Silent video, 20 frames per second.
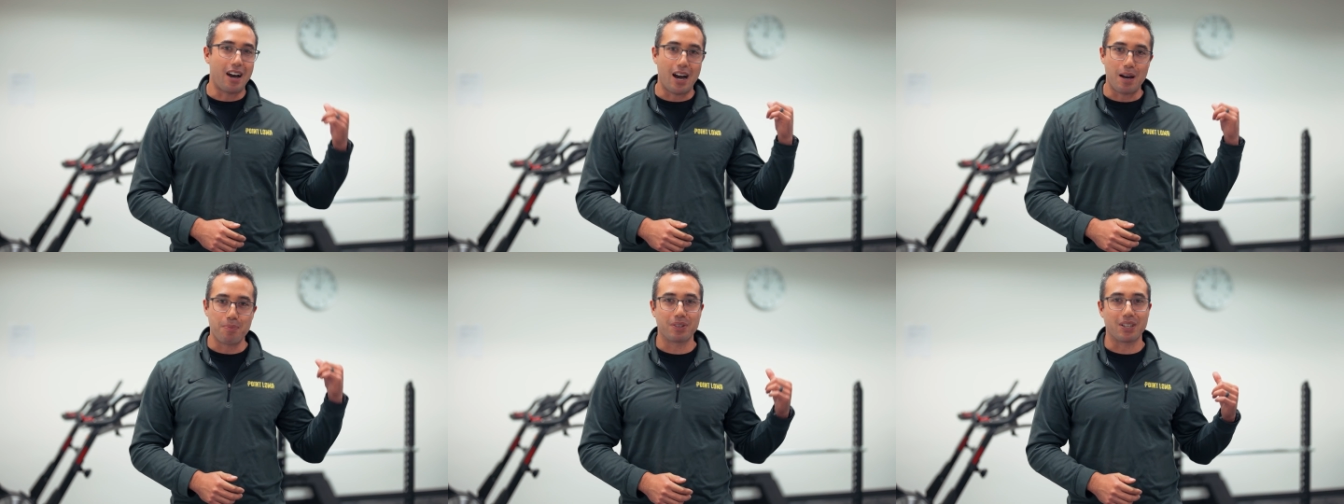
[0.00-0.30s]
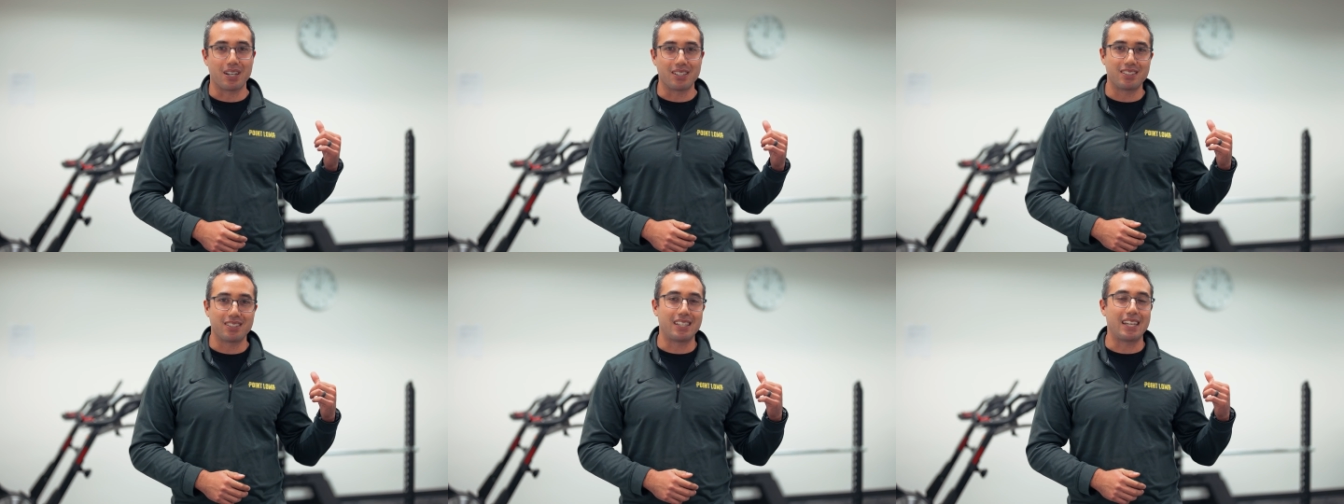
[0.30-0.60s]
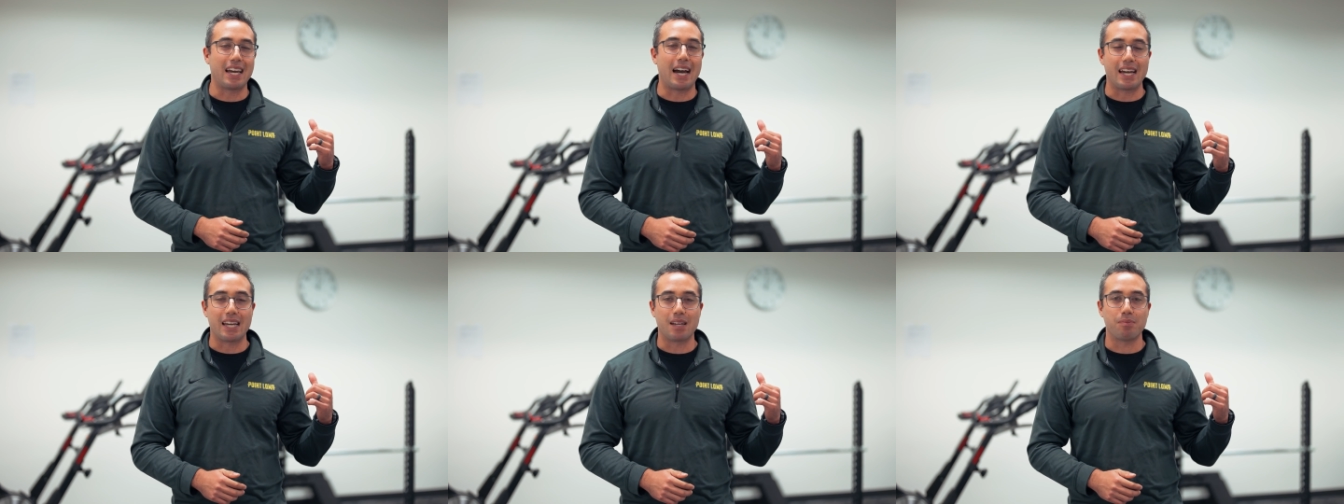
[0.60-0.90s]
hopping onto
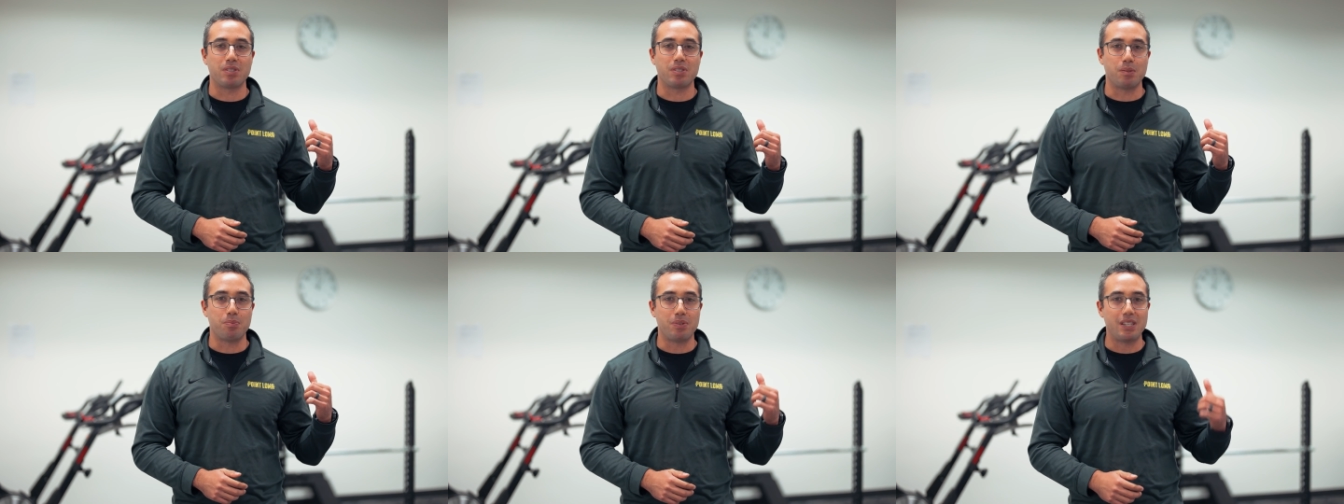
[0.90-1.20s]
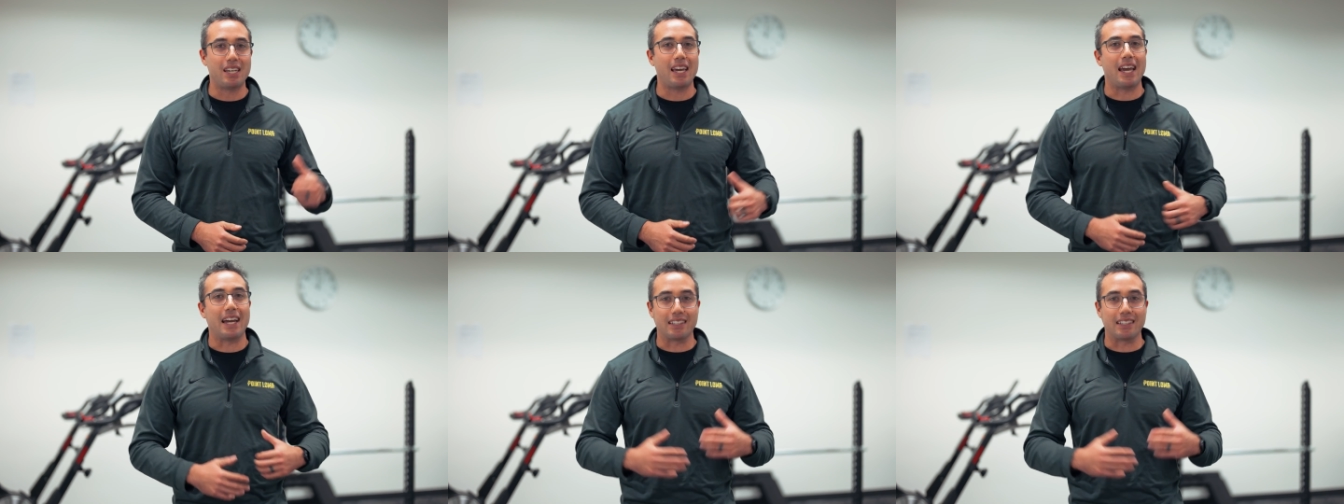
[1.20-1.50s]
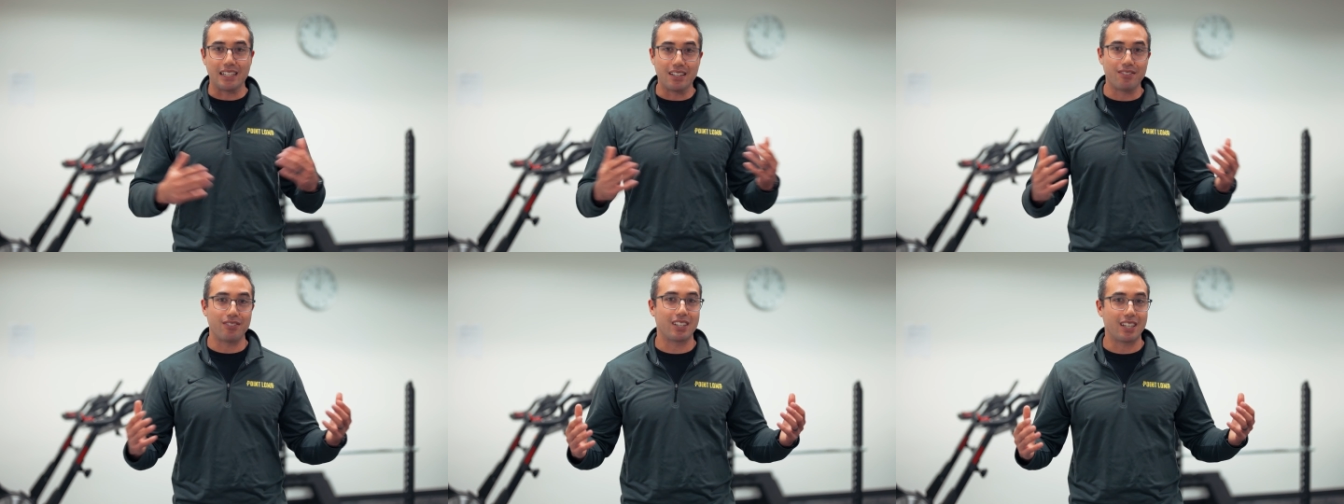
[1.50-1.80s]
the IMTP
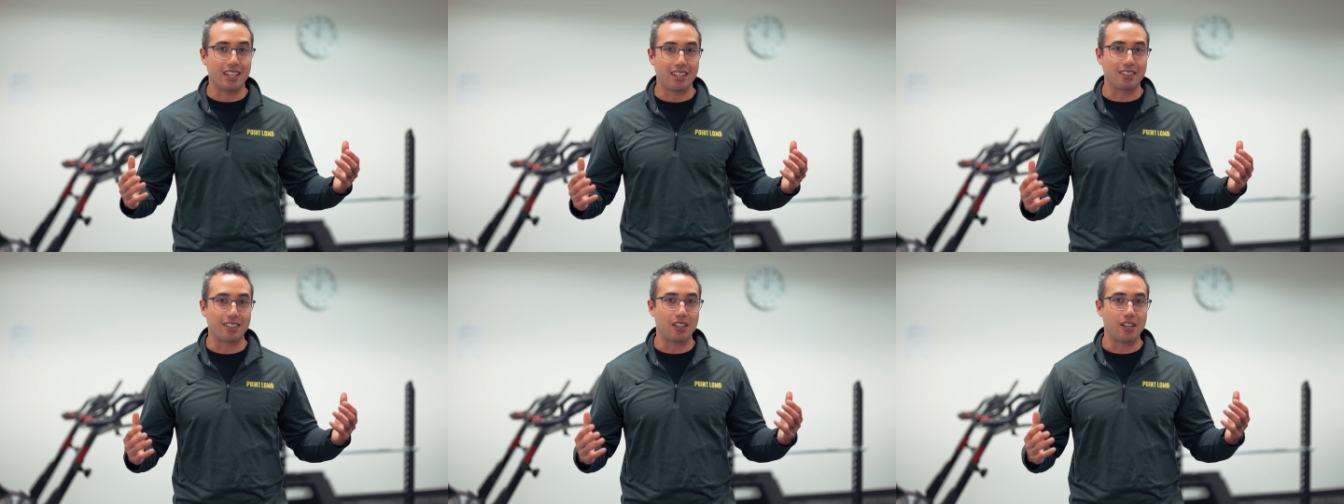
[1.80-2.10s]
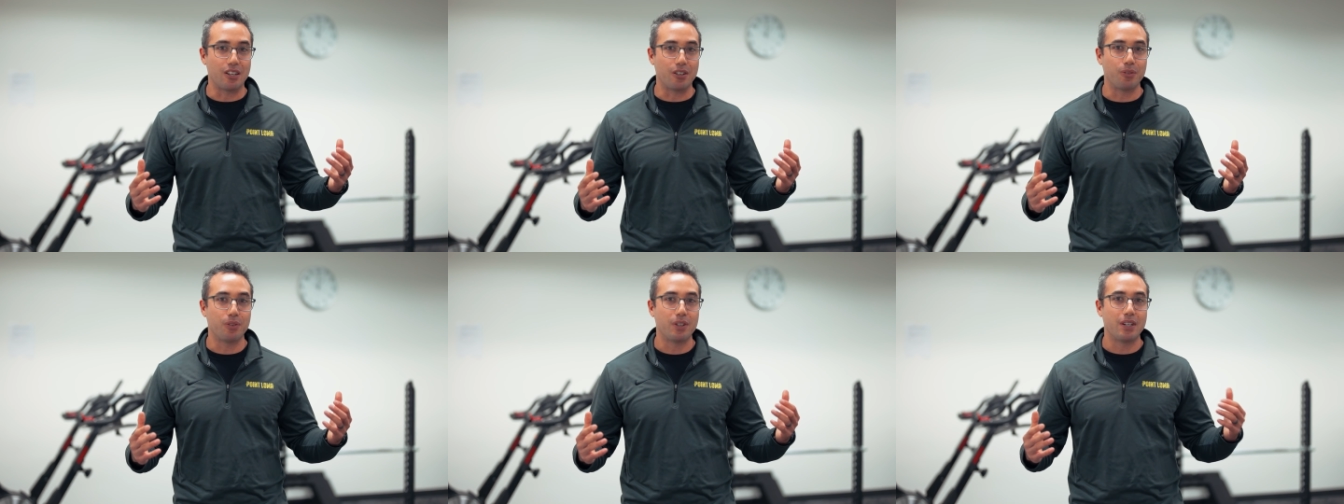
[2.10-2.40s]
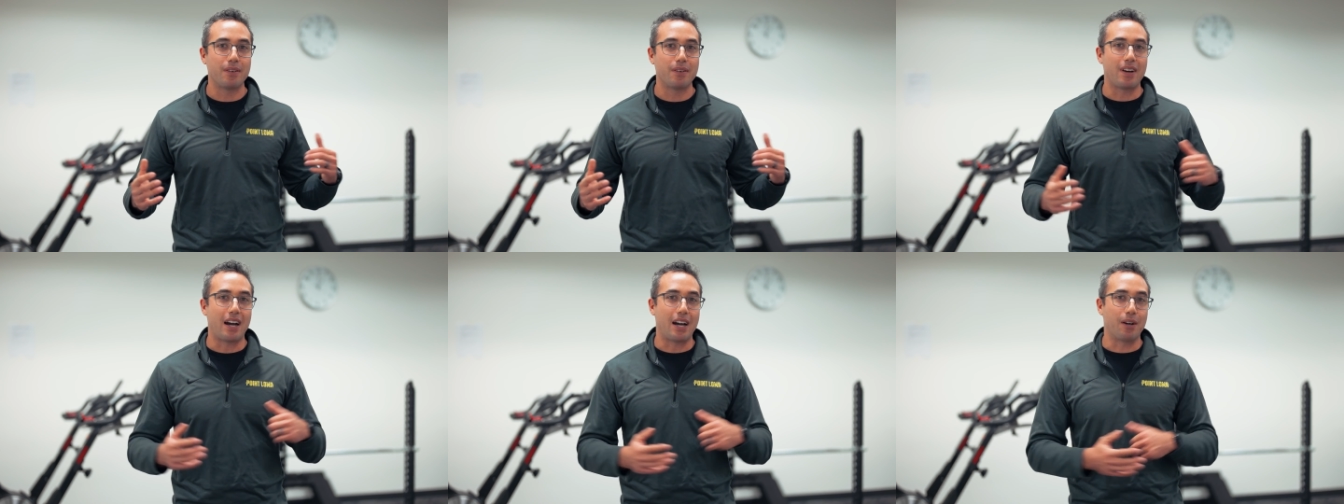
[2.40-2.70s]
and giving it a
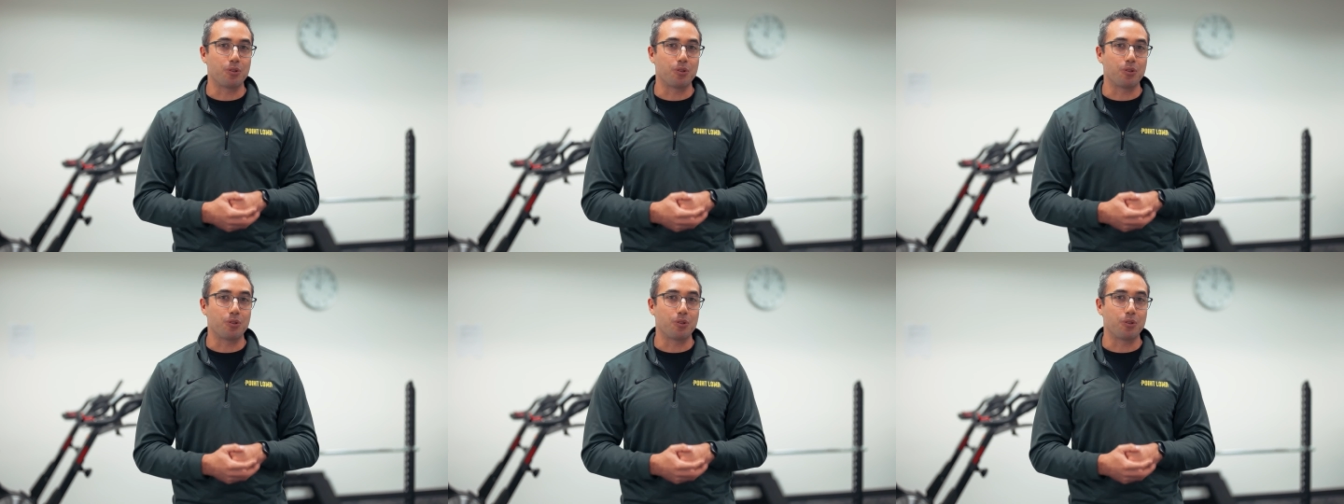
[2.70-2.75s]
go.